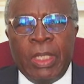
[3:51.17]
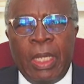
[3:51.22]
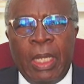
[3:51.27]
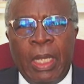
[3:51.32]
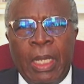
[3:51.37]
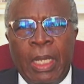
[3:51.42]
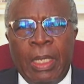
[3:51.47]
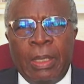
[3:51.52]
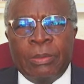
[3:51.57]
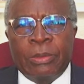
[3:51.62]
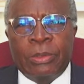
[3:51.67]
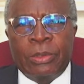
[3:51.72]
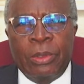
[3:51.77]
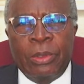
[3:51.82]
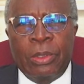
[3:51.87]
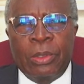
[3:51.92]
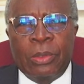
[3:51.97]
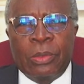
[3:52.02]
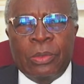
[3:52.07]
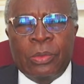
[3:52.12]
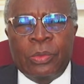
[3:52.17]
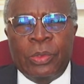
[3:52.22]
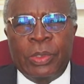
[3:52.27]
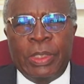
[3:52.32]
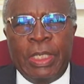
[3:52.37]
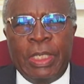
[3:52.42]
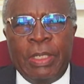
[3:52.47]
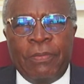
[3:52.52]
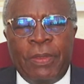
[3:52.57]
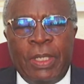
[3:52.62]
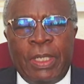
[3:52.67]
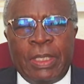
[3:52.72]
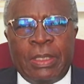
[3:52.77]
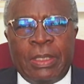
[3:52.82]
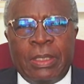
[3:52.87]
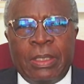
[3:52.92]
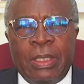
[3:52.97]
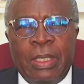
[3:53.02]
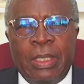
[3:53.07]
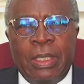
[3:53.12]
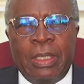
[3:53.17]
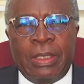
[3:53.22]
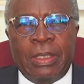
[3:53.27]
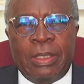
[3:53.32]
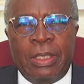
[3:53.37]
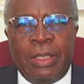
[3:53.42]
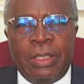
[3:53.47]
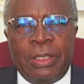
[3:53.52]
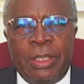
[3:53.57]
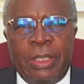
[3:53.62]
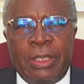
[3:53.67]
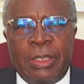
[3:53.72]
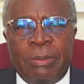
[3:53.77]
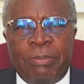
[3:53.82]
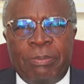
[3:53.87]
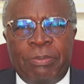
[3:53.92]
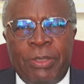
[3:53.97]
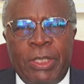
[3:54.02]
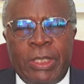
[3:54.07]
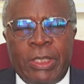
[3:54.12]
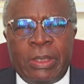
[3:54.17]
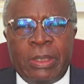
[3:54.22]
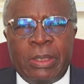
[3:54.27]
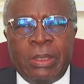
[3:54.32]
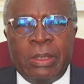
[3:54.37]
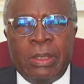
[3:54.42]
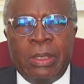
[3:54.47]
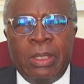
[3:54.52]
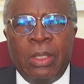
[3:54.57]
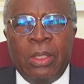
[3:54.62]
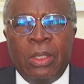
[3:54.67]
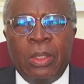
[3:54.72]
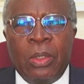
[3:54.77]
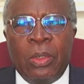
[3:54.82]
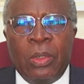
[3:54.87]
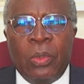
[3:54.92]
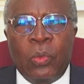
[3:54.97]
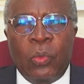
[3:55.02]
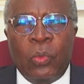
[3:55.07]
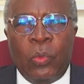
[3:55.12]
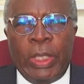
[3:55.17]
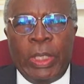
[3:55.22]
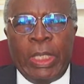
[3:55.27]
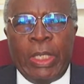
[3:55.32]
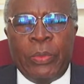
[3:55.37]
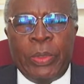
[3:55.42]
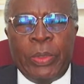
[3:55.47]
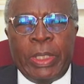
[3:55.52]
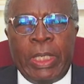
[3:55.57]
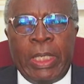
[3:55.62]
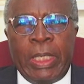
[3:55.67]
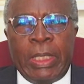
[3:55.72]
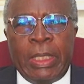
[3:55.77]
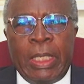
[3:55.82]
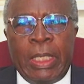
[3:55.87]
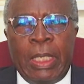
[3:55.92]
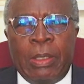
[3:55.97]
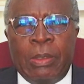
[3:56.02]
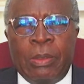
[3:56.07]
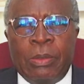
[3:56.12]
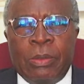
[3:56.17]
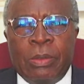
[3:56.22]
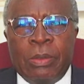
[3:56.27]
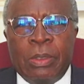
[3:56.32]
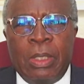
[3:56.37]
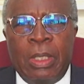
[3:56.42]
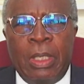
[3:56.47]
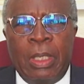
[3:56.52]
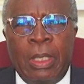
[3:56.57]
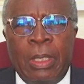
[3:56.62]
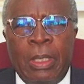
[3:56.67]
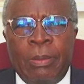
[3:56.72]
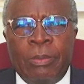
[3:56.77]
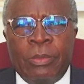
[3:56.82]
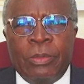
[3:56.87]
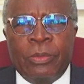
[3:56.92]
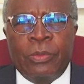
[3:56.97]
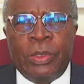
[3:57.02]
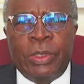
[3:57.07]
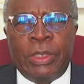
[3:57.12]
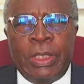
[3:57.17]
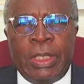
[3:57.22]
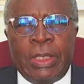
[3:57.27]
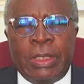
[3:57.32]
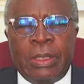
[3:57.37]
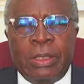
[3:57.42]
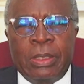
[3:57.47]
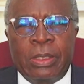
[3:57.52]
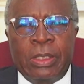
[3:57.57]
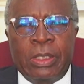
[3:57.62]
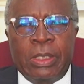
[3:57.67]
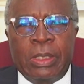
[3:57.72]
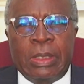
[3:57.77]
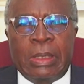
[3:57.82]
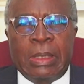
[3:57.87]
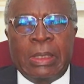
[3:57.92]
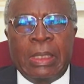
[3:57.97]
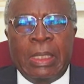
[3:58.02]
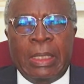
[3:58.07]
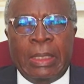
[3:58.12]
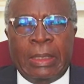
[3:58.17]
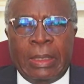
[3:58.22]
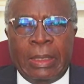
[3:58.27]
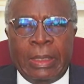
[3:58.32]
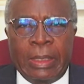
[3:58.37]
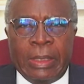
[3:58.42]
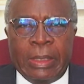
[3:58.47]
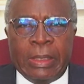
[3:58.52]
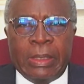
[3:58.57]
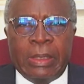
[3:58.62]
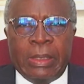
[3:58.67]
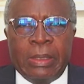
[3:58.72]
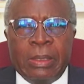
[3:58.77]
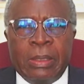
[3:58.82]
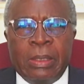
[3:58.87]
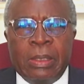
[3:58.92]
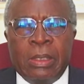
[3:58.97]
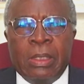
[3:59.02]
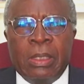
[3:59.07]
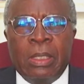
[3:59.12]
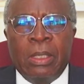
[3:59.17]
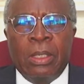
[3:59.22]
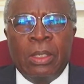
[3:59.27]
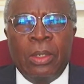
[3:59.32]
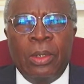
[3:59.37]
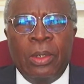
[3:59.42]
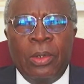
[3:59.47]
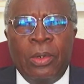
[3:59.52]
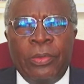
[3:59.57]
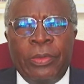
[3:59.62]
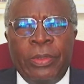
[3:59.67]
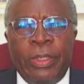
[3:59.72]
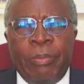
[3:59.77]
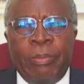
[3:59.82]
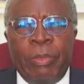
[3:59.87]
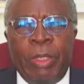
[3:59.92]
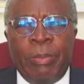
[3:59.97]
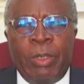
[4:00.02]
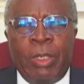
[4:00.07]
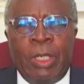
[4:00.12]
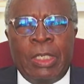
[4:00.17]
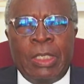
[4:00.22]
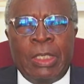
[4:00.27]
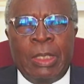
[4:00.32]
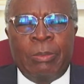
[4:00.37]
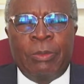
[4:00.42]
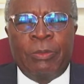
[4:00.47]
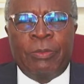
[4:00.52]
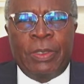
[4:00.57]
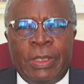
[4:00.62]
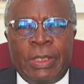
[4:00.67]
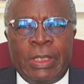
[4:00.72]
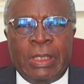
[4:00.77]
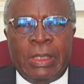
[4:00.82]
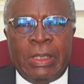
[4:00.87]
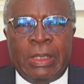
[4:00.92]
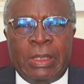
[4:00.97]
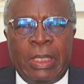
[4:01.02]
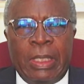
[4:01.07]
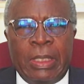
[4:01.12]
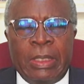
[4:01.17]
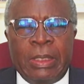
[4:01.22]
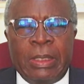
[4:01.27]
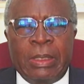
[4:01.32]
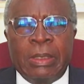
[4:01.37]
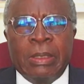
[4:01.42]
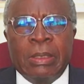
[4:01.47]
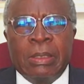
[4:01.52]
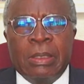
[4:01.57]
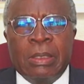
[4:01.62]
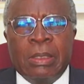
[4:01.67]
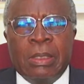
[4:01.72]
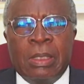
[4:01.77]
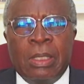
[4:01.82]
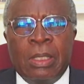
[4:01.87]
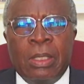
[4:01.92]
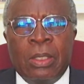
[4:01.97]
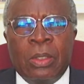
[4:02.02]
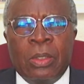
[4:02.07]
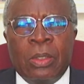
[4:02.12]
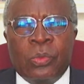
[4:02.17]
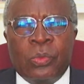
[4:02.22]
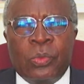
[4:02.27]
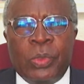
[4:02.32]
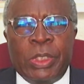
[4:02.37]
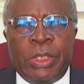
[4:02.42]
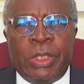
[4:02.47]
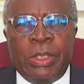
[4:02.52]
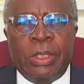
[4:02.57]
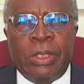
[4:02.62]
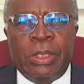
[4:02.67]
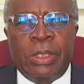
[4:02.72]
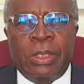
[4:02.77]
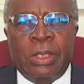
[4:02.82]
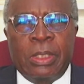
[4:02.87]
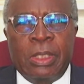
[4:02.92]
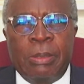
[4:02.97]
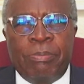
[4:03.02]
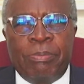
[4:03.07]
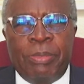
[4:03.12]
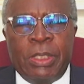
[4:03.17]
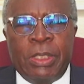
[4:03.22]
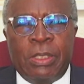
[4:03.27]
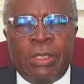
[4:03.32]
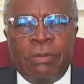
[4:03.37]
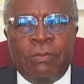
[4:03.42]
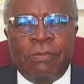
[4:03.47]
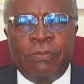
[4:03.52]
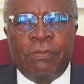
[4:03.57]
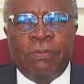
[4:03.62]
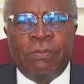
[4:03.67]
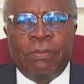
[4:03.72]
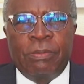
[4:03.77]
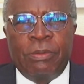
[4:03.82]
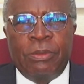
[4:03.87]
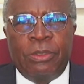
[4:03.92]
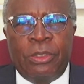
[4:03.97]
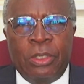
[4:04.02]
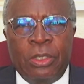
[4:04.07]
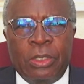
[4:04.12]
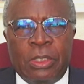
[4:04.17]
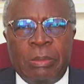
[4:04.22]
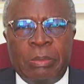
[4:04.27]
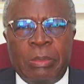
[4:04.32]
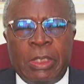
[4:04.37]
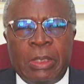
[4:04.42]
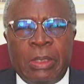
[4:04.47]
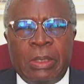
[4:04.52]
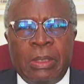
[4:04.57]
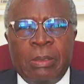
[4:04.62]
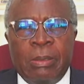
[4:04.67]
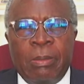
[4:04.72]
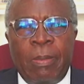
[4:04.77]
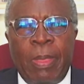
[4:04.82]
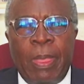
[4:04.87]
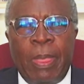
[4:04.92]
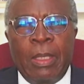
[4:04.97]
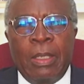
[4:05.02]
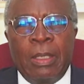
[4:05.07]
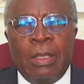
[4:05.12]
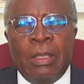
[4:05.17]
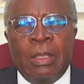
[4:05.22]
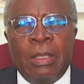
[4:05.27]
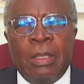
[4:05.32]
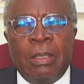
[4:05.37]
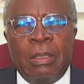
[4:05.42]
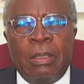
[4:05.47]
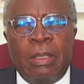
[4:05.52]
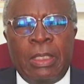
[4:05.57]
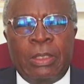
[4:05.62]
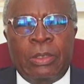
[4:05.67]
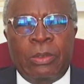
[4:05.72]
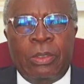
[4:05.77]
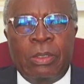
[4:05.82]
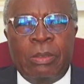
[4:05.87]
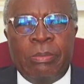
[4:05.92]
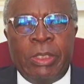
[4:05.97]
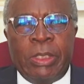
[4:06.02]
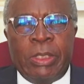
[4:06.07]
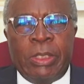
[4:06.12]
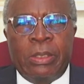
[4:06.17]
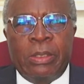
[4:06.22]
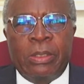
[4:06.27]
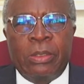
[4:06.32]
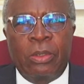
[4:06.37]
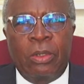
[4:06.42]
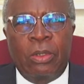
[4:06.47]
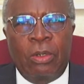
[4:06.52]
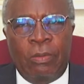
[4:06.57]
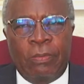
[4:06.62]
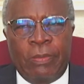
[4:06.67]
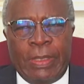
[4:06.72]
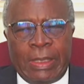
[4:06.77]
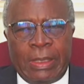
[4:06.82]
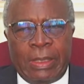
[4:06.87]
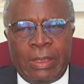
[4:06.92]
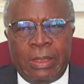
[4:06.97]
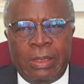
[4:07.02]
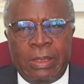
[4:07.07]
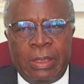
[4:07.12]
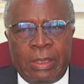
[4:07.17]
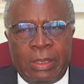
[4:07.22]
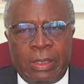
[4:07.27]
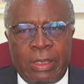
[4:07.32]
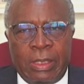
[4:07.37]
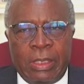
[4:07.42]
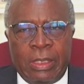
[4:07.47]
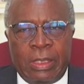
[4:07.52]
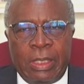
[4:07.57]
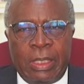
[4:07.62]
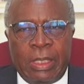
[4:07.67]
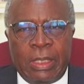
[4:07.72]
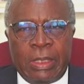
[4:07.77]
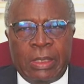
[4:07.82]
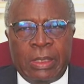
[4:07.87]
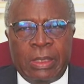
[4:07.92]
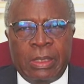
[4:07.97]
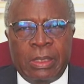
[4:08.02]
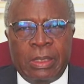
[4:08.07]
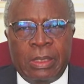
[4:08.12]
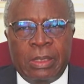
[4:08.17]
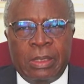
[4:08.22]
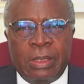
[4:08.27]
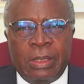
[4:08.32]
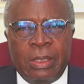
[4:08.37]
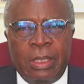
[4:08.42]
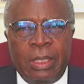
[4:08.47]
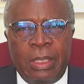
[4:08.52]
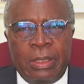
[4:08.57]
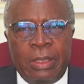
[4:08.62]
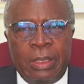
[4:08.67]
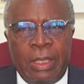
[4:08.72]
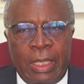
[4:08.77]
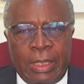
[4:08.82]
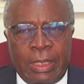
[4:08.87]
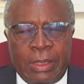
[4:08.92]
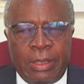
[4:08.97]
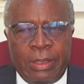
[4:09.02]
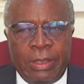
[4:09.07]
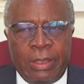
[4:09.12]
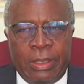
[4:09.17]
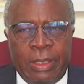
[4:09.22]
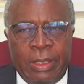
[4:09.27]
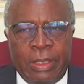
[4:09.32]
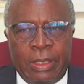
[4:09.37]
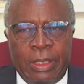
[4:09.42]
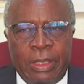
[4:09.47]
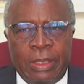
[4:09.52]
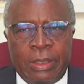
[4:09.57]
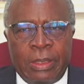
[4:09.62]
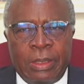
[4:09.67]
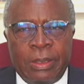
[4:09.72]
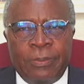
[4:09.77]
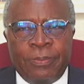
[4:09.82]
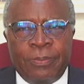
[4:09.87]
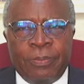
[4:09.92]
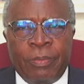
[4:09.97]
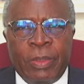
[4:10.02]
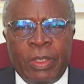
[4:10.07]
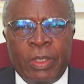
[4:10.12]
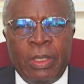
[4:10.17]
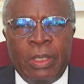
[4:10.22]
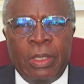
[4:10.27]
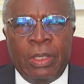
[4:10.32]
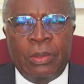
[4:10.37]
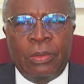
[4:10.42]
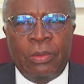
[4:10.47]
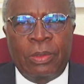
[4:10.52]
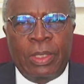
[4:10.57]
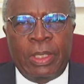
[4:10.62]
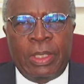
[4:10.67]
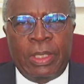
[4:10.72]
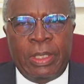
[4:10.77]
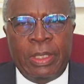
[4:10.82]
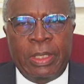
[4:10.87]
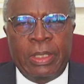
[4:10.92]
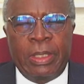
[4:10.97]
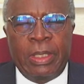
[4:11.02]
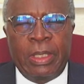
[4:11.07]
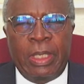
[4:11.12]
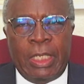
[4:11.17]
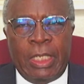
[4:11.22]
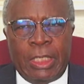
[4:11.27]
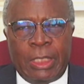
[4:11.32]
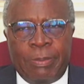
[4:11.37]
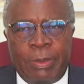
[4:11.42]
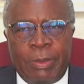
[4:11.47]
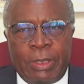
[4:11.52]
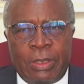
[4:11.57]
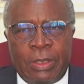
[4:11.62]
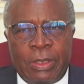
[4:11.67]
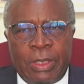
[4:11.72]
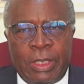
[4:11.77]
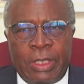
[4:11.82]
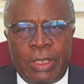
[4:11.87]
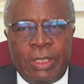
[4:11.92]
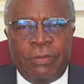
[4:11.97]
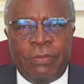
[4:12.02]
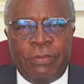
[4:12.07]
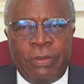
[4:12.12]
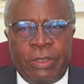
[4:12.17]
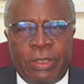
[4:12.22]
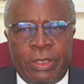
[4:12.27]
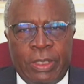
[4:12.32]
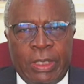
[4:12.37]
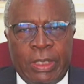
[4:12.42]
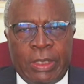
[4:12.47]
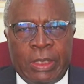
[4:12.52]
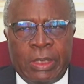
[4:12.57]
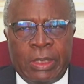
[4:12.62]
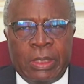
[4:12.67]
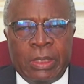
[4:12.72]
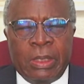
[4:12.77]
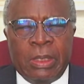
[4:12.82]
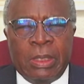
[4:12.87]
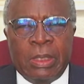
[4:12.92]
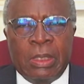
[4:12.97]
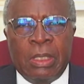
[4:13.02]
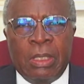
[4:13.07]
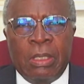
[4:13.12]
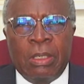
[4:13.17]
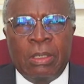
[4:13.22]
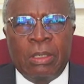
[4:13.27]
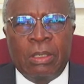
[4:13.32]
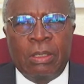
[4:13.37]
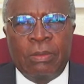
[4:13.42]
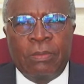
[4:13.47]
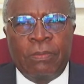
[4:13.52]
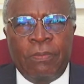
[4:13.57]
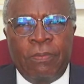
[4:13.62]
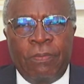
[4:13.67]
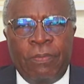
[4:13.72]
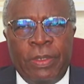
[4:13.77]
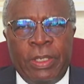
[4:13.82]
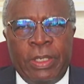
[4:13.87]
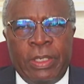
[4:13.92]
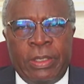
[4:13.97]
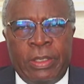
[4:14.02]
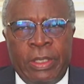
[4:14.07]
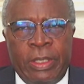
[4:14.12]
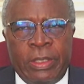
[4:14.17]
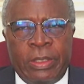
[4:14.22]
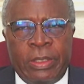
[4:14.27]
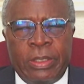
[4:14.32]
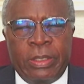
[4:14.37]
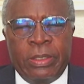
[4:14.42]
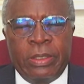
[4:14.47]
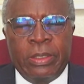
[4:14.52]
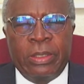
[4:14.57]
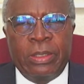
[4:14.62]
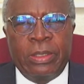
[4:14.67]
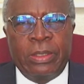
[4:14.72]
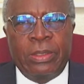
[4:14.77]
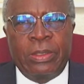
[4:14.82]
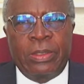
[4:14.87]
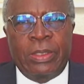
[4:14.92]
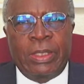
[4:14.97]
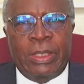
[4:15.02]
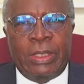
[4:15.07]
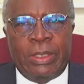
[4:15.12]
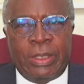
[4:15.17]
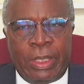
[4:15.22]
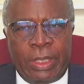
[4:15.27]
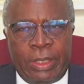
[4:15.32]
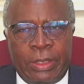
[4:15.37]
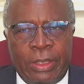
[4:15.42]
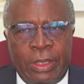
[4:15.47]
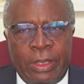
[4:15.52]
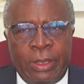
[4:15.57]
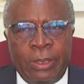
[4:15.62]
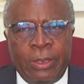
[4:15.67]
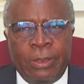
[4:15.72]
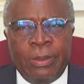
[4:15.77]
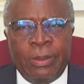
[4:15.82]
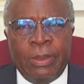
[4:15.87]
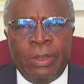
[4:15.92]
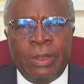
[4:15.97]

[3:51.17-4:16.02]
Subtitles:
So we have that essentially in place. Where we are now, we just recently agreed on the Memorandum Understanding, which is a piece of document that commits all of us, the creditors and us, the debtors, to the key aspects, key features of the debt restructuring.